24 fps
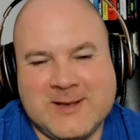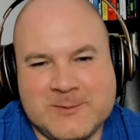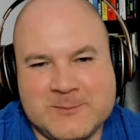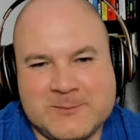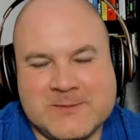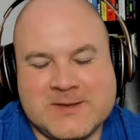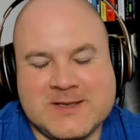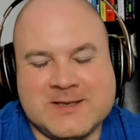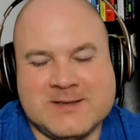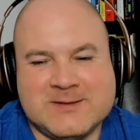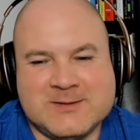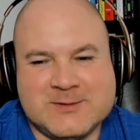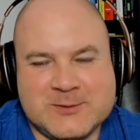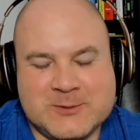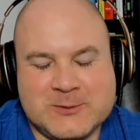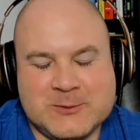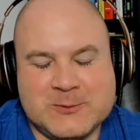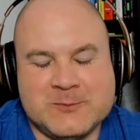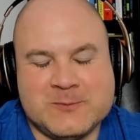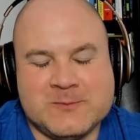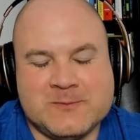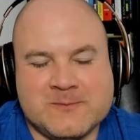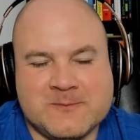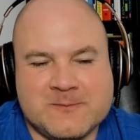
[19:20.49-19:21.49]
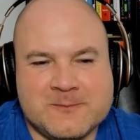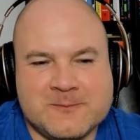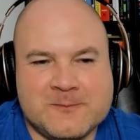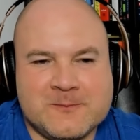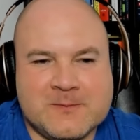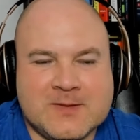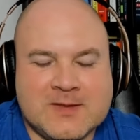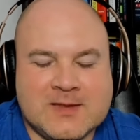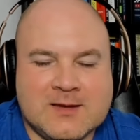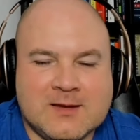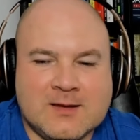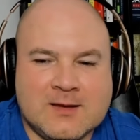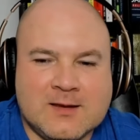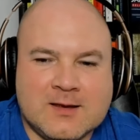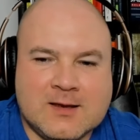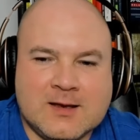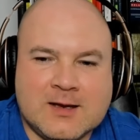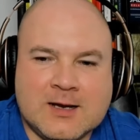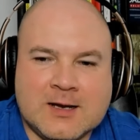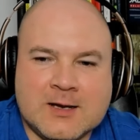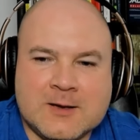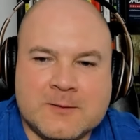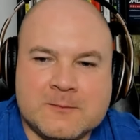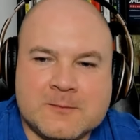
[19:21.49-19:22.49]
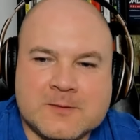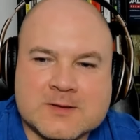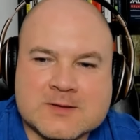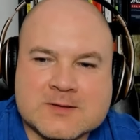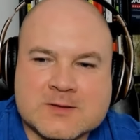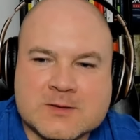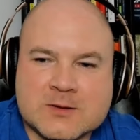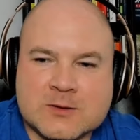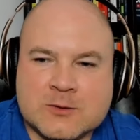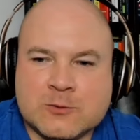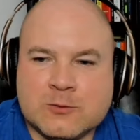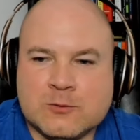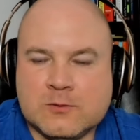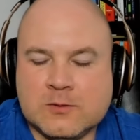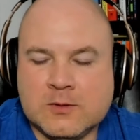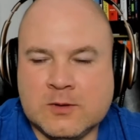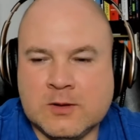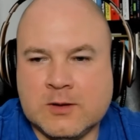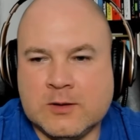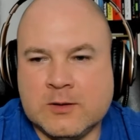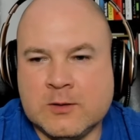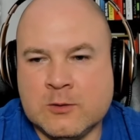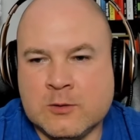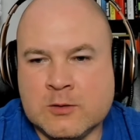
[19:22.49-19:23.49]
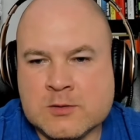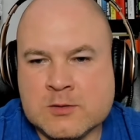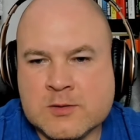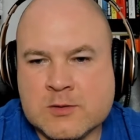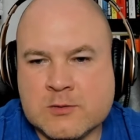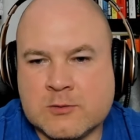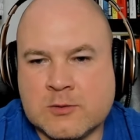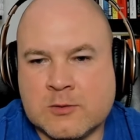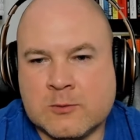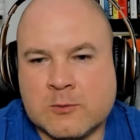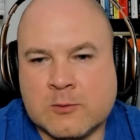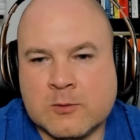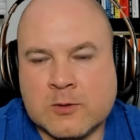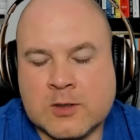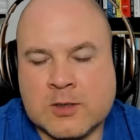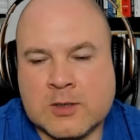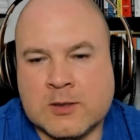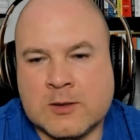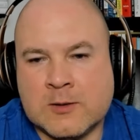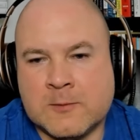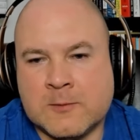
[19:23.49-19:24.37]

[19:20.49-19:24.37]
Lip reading: Yeah, that's true. So you also